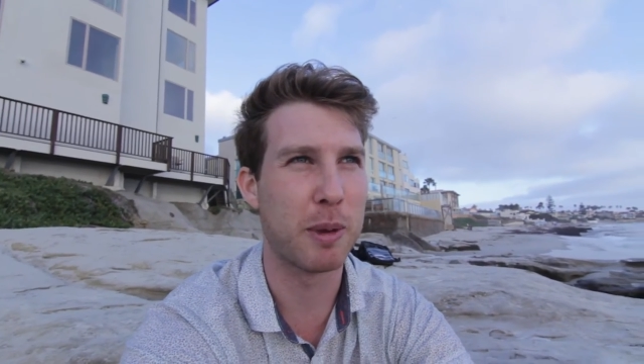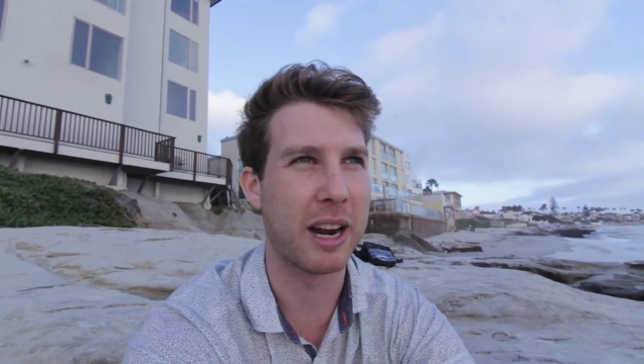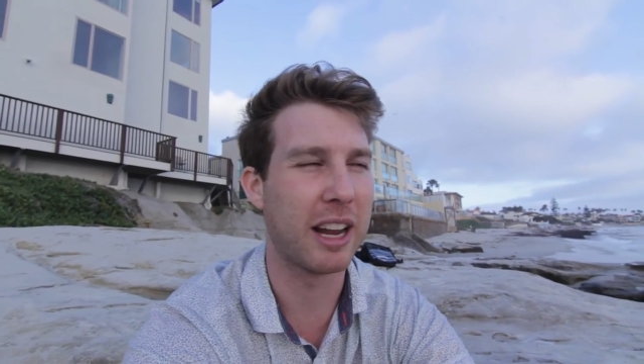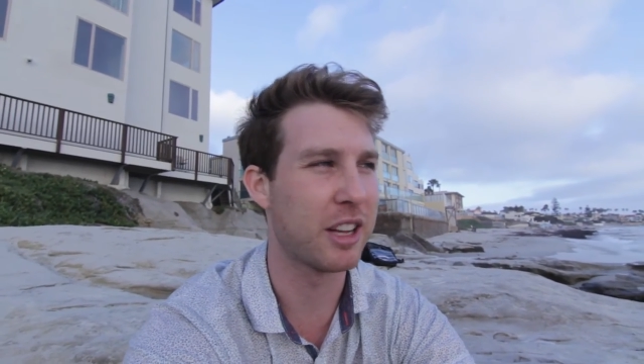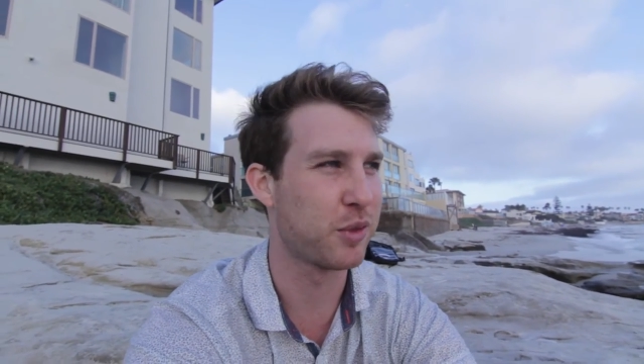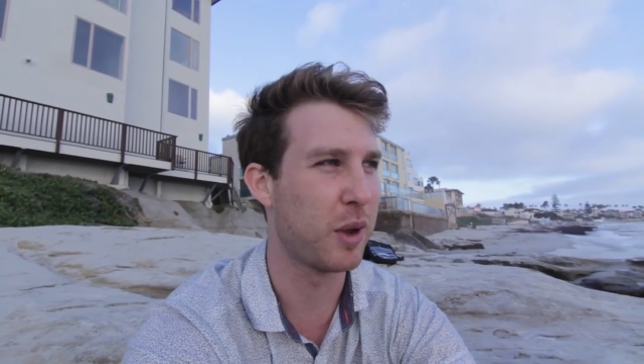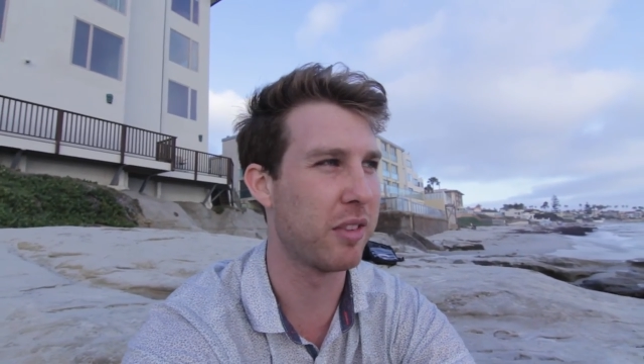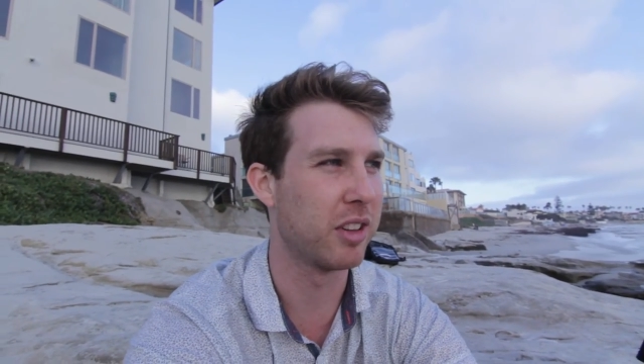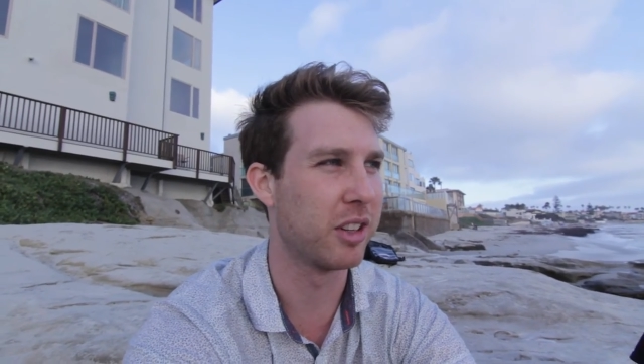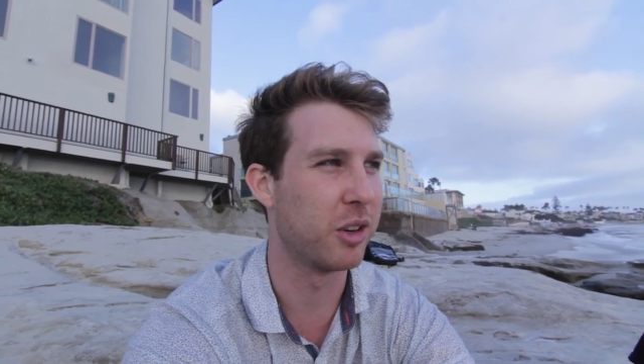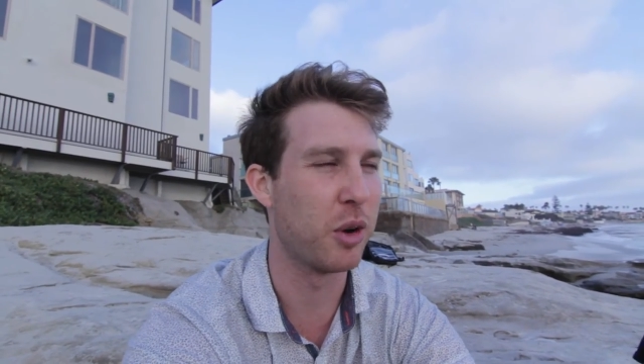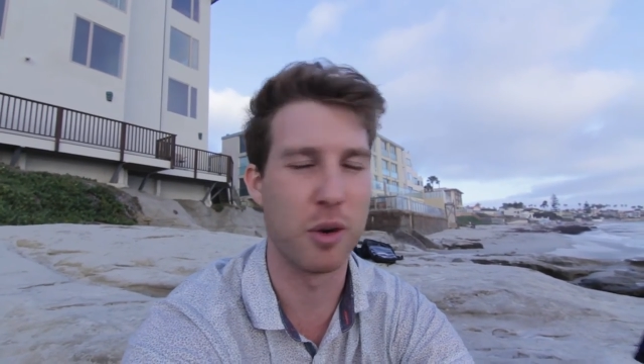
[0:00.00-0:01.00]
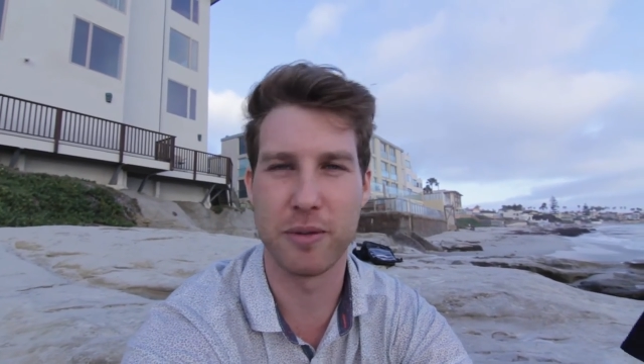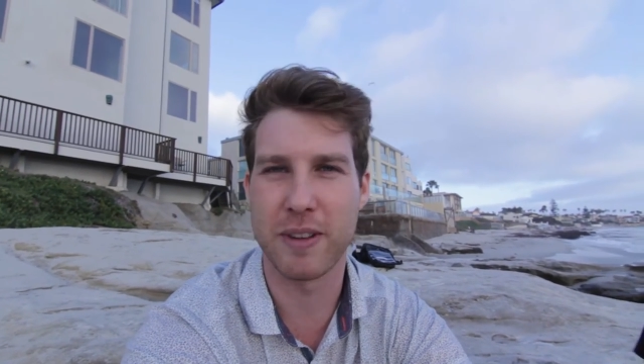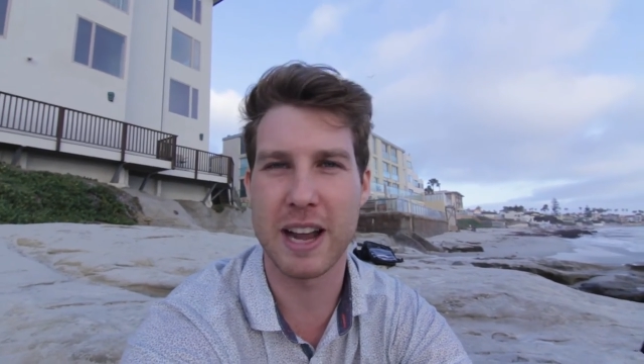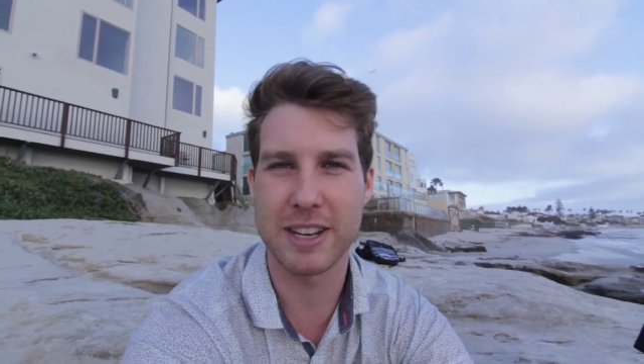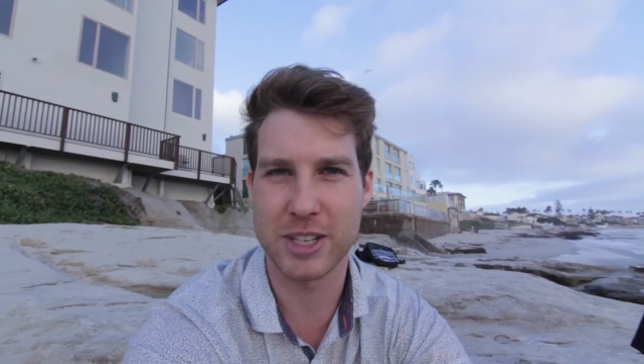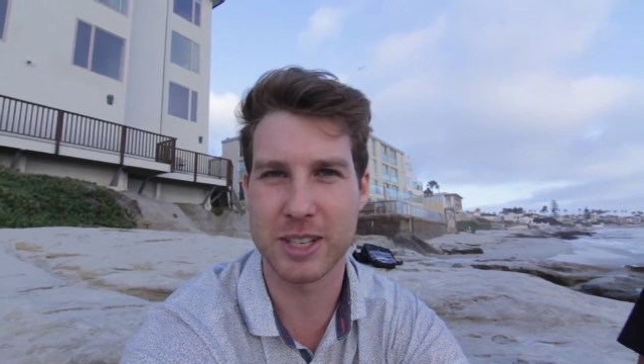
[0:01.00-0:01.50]
but I guess we have a little
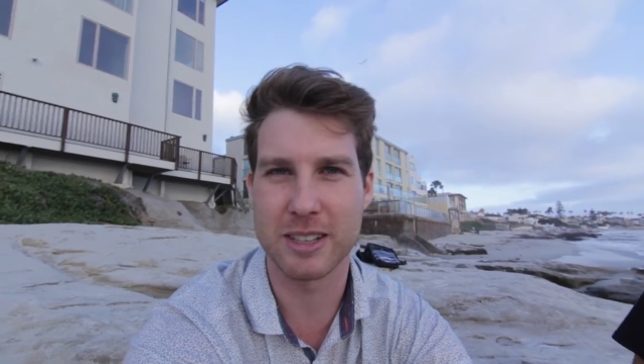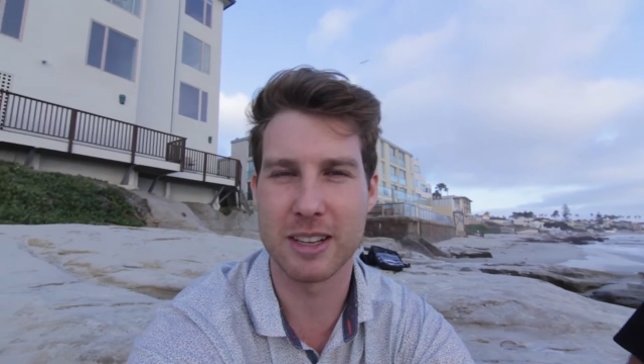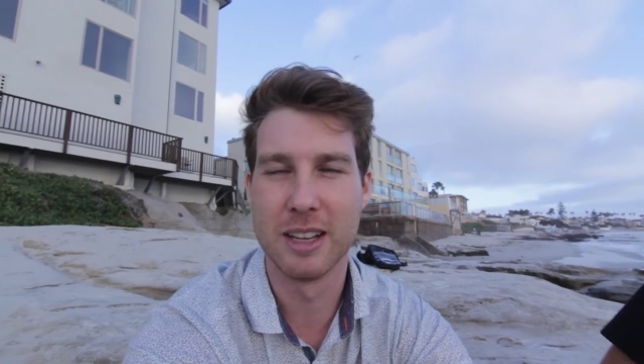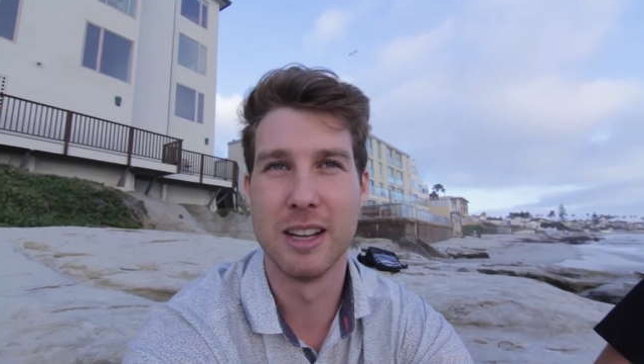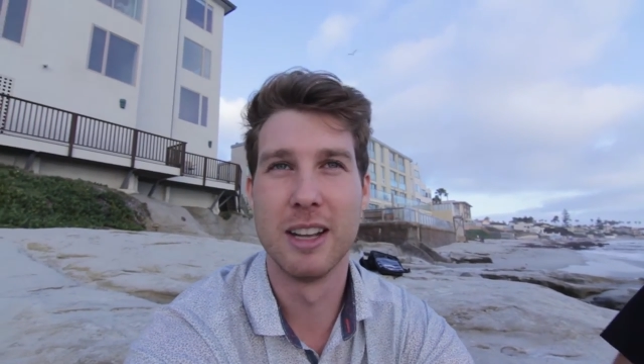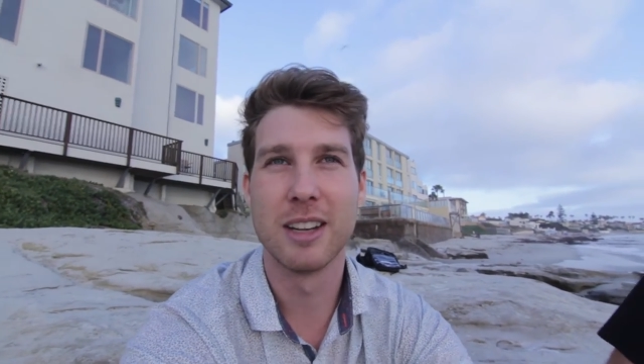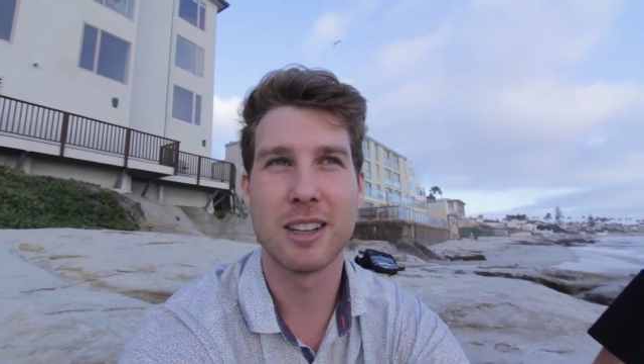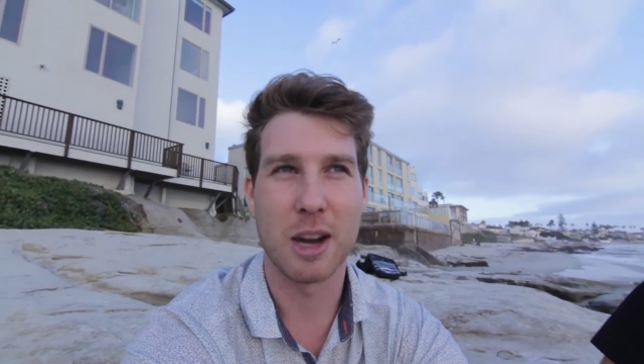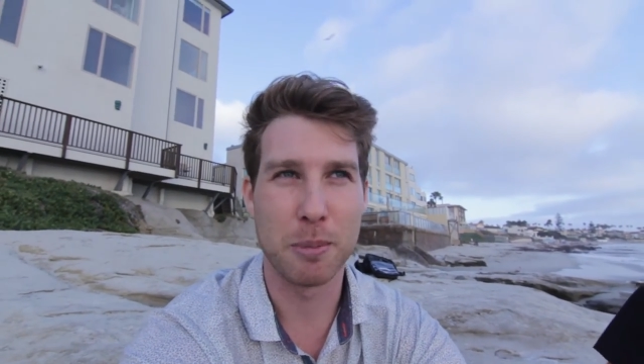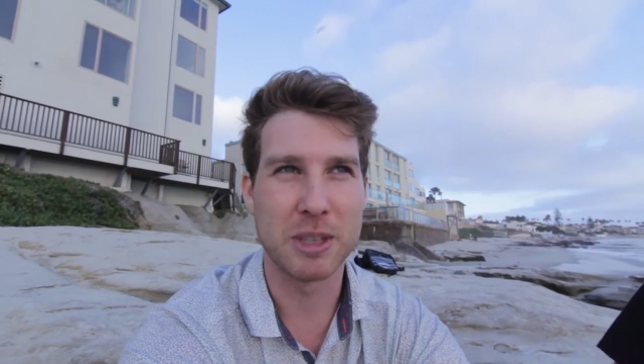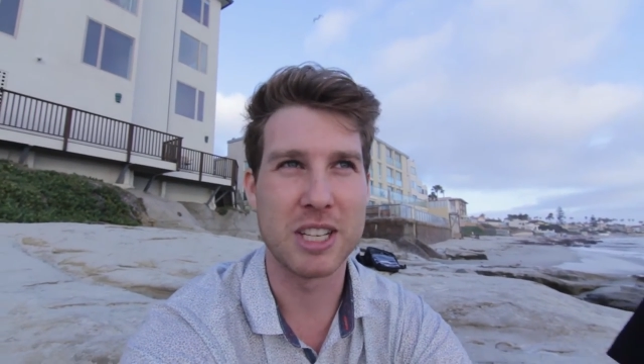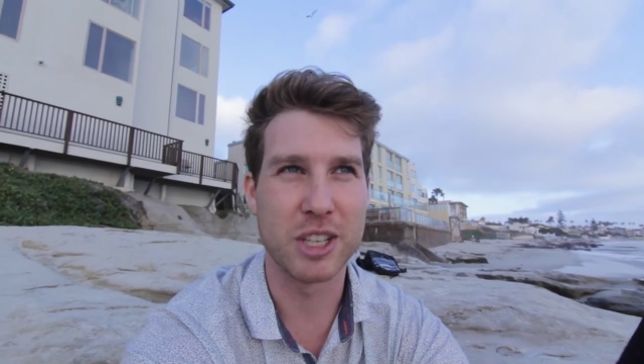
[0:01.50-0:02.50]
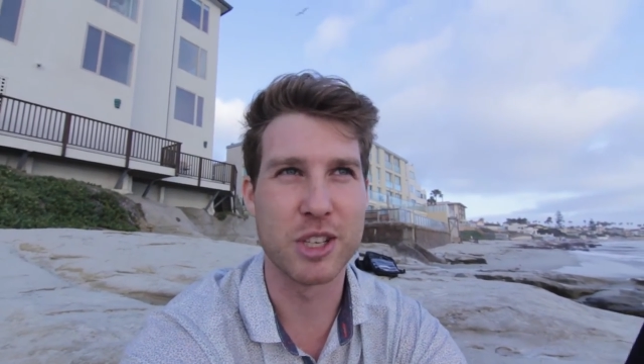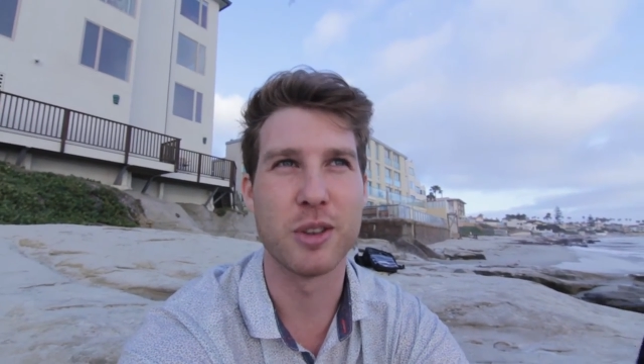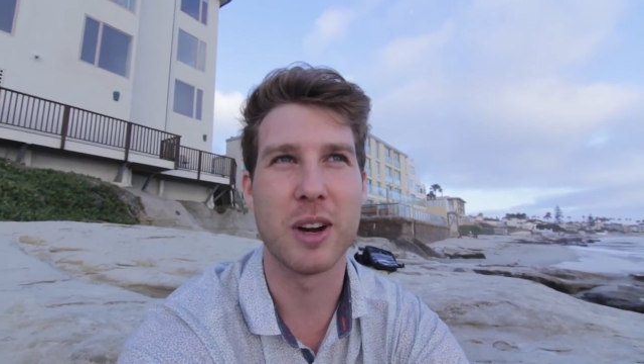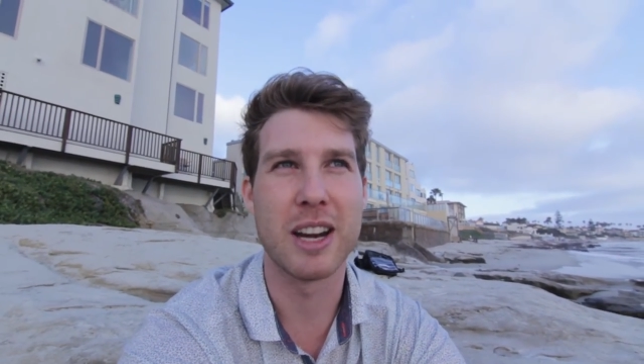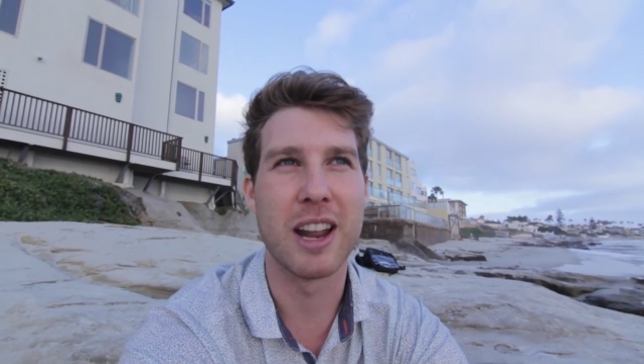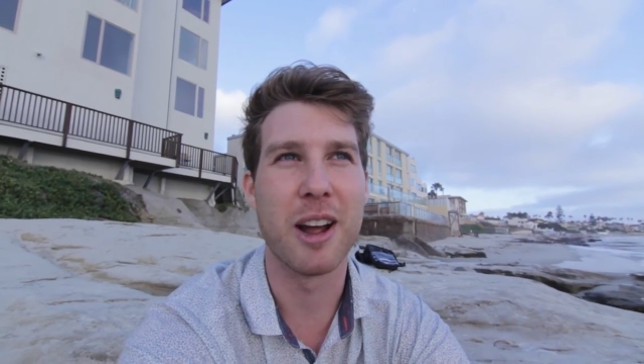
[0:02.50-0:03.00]
old-fashioned
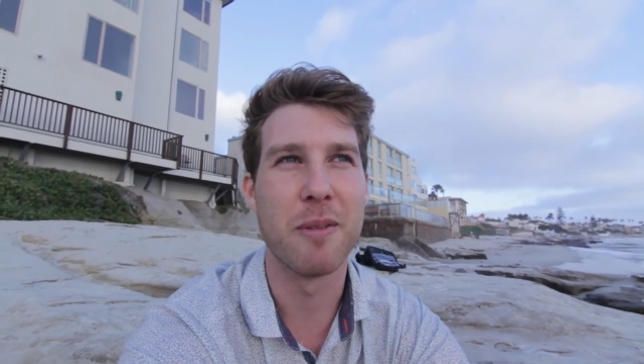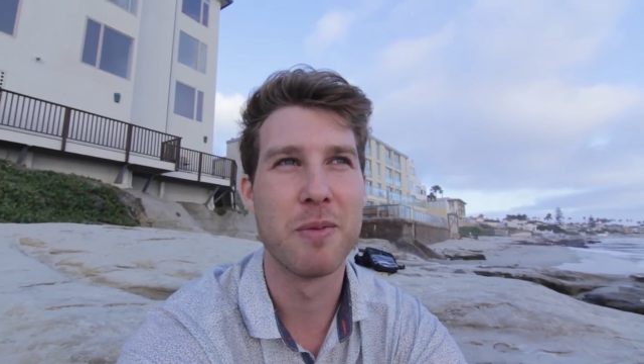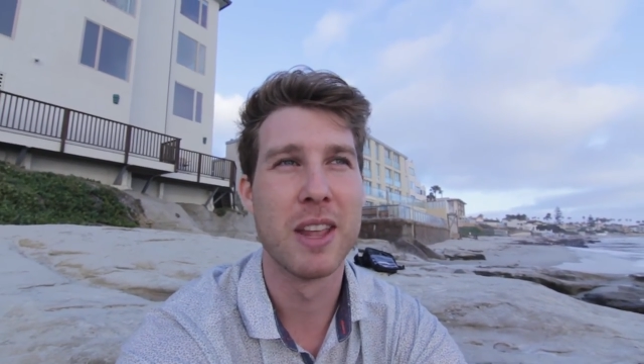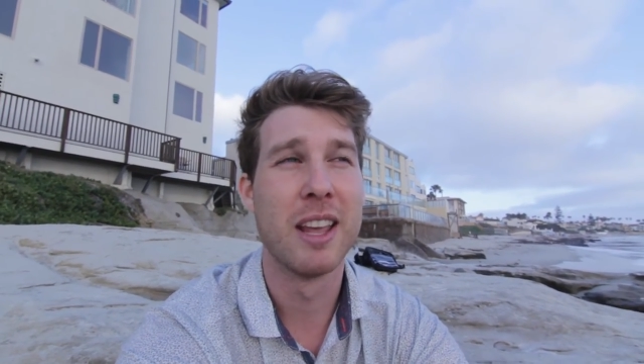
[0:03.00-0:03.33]
competition right now.